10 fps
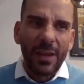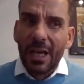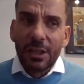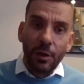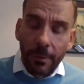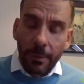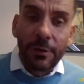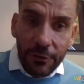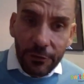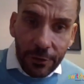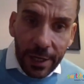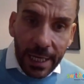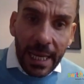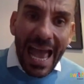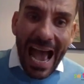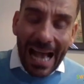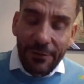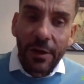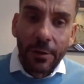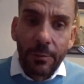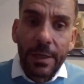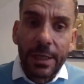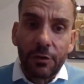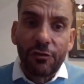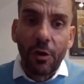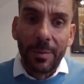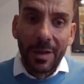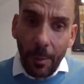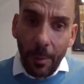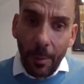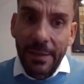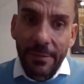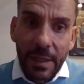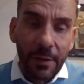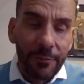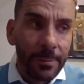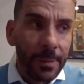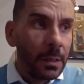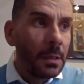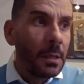Your industry has done a really good job lobbying the government.